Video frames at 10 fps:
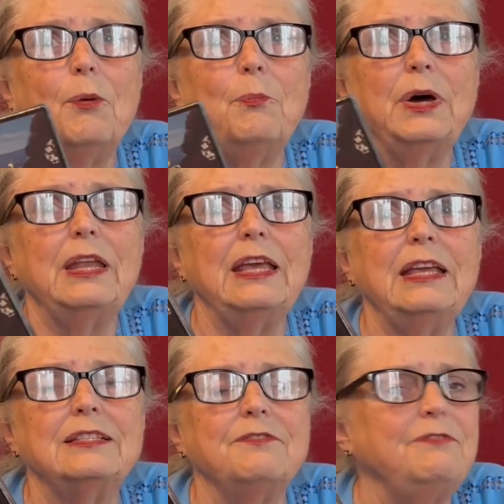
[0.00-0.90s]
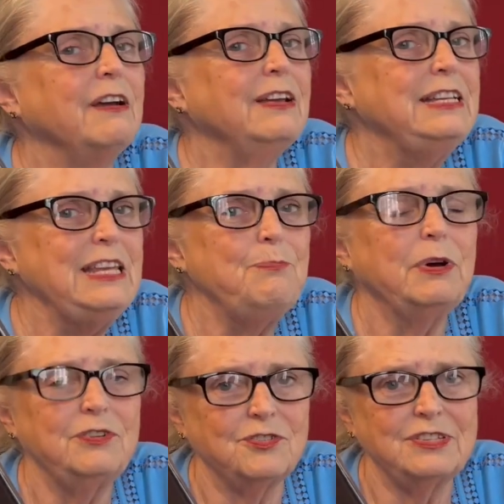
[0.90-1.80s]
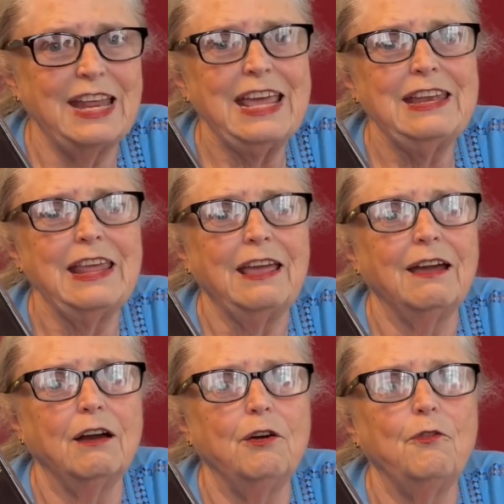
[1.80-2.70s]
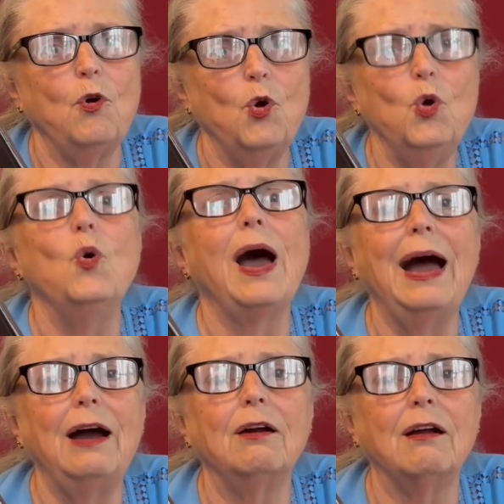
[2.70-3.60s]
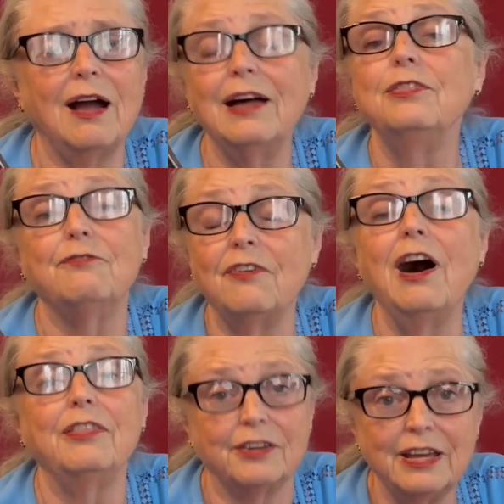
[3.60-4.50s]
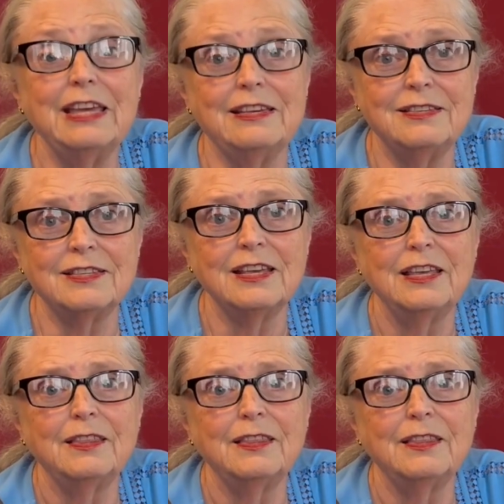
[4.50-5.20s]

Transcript: but it's a very deep understanding of who our God the Father is